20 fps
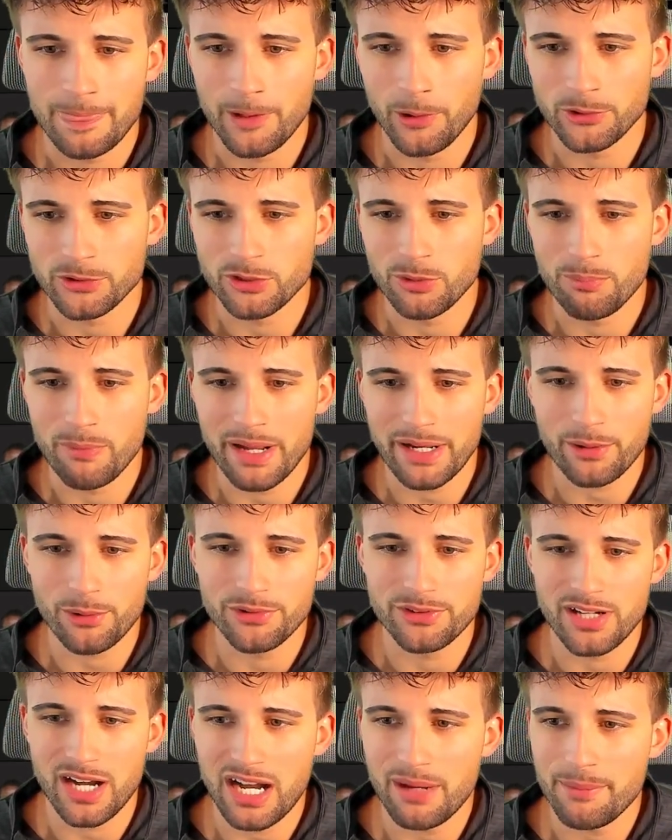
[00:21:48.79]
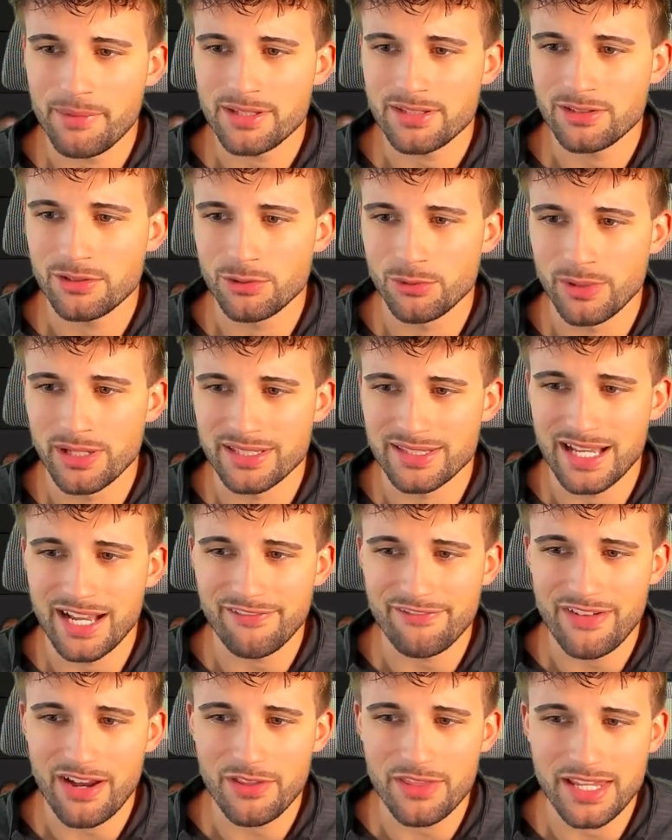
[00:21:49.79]
Also, Michael Thomas, who has
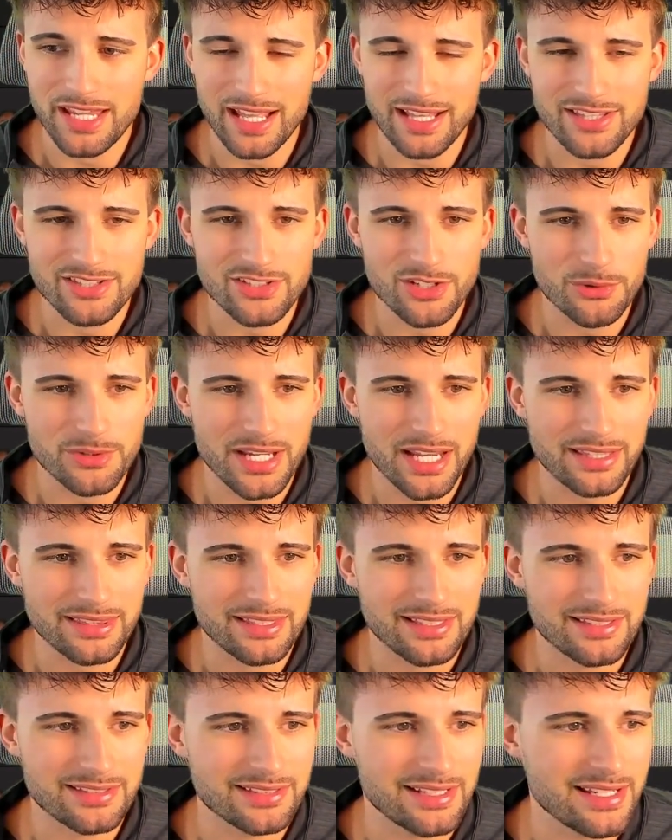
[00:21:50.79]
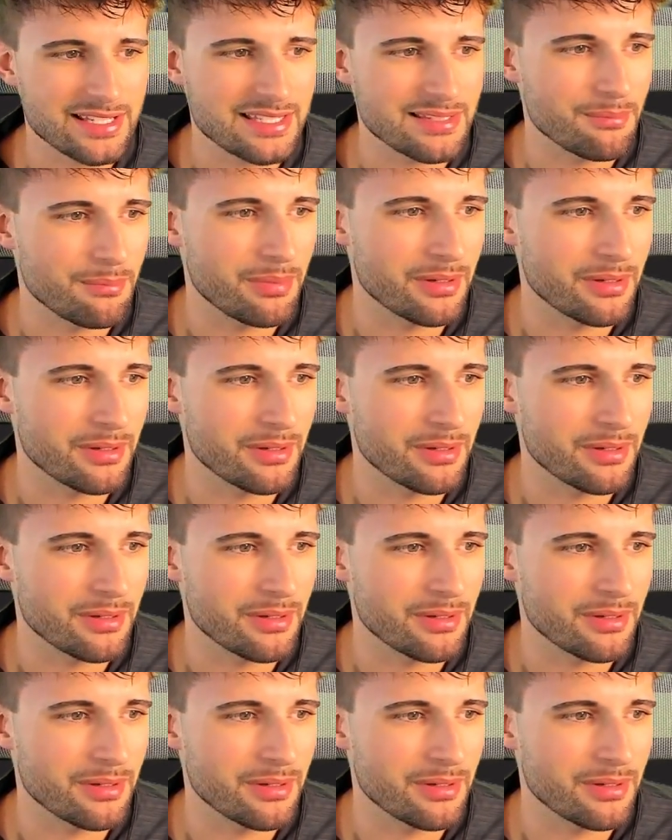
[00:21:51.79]
not found the end zone yet this season,